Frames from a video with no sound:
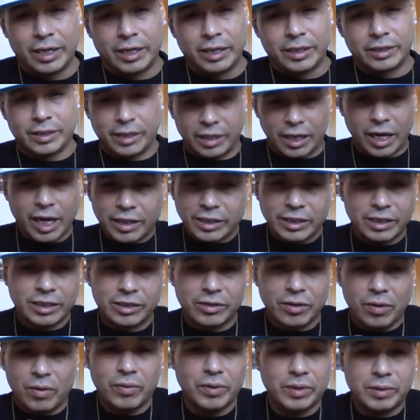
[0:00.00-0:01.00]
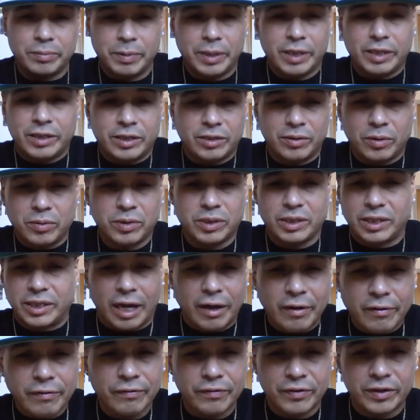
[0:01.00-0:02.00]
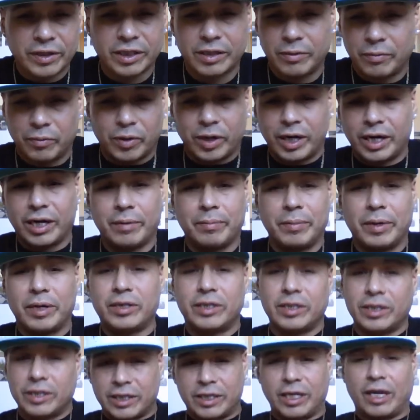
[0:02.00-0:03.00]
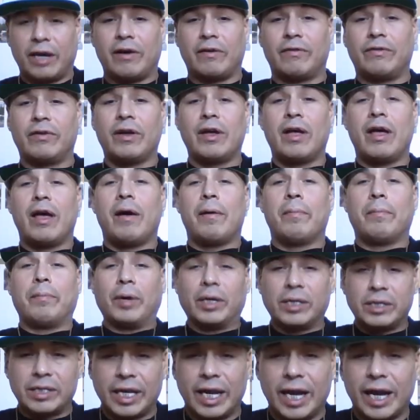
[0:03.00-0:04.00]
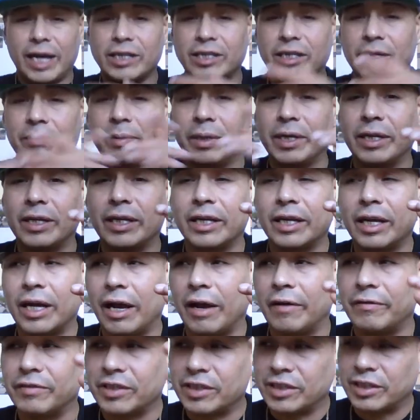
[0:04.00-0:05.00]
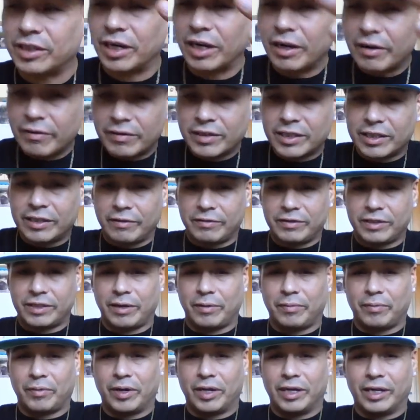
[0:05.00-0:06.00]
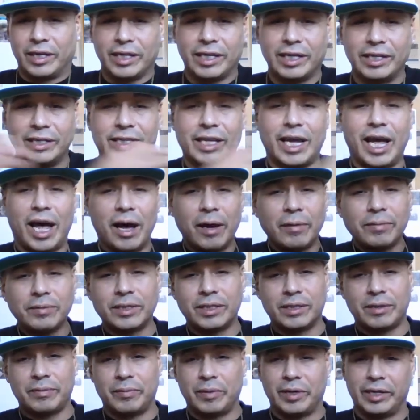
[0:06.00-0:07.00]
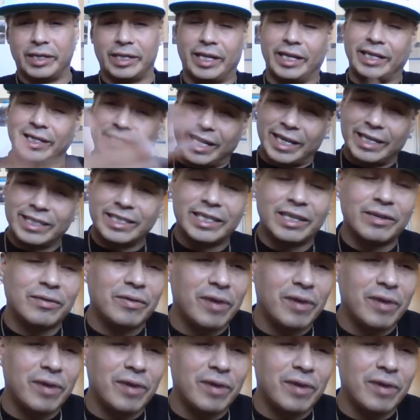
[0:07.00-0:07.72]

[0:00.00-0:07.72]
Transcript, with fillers: to not just always be so selfish and worrying about yourself, but to actually be of service of someone, to help someone. Like Denzel